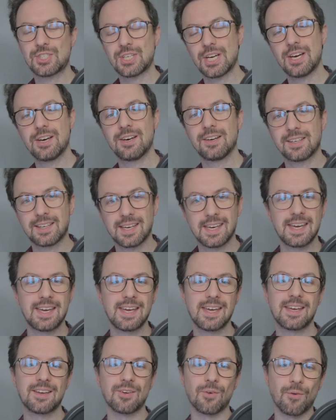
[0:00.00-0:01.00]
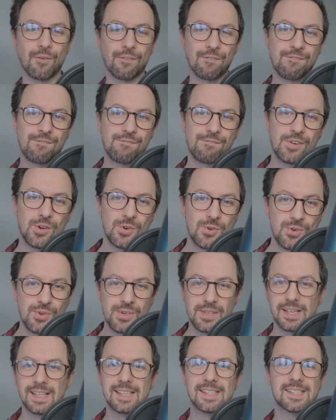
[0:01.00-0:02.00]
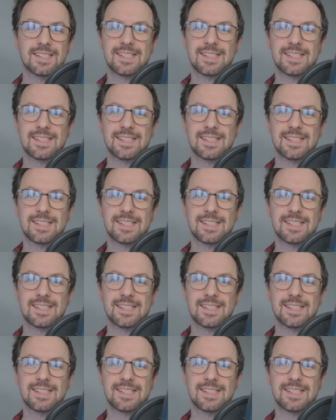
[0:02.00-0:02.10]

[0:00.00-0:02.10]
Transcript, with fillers: turkey or food and